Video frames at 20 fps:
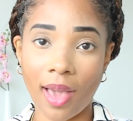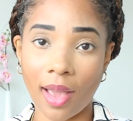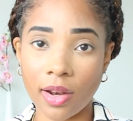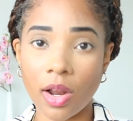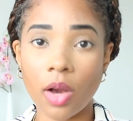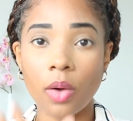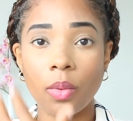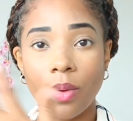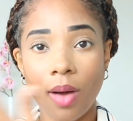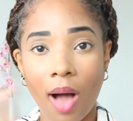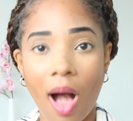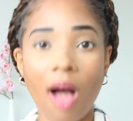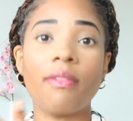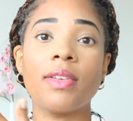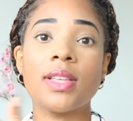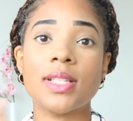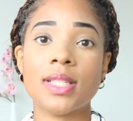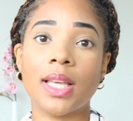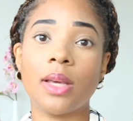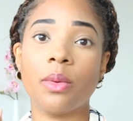I know
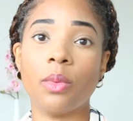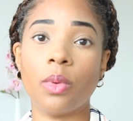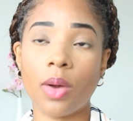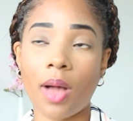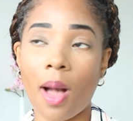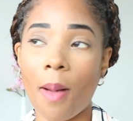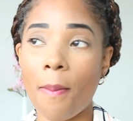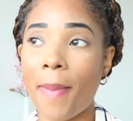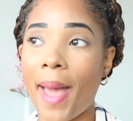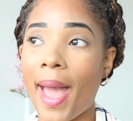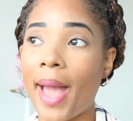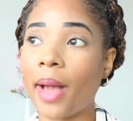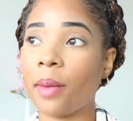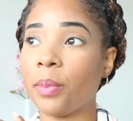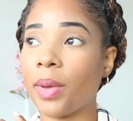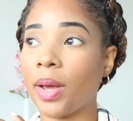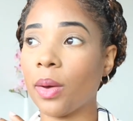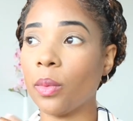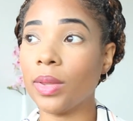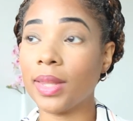obviously it will come back,
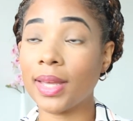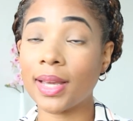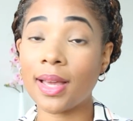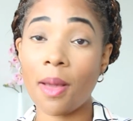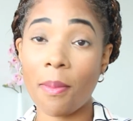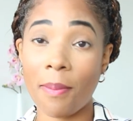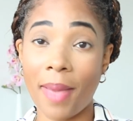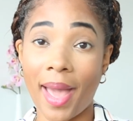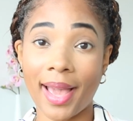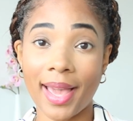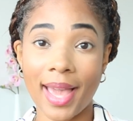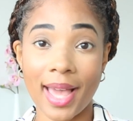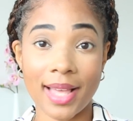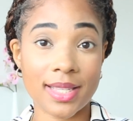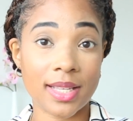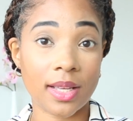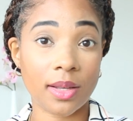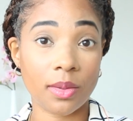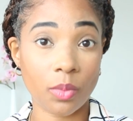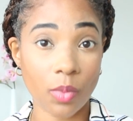but will it come back
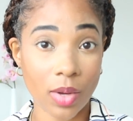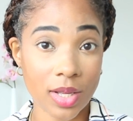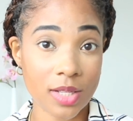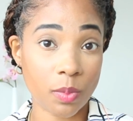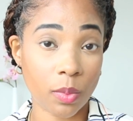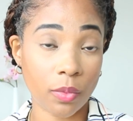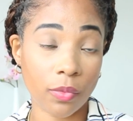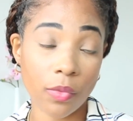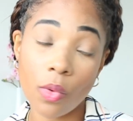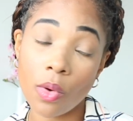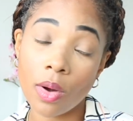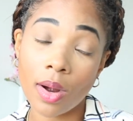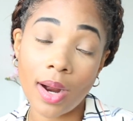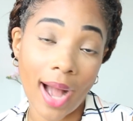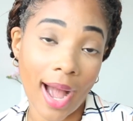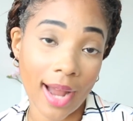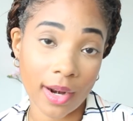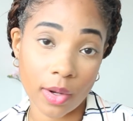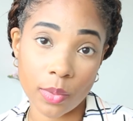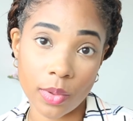as it was before?
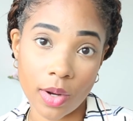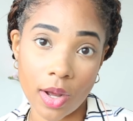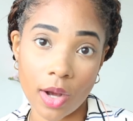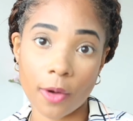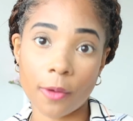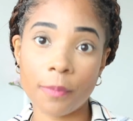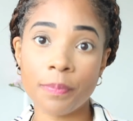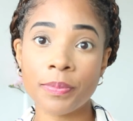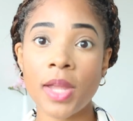I don't know.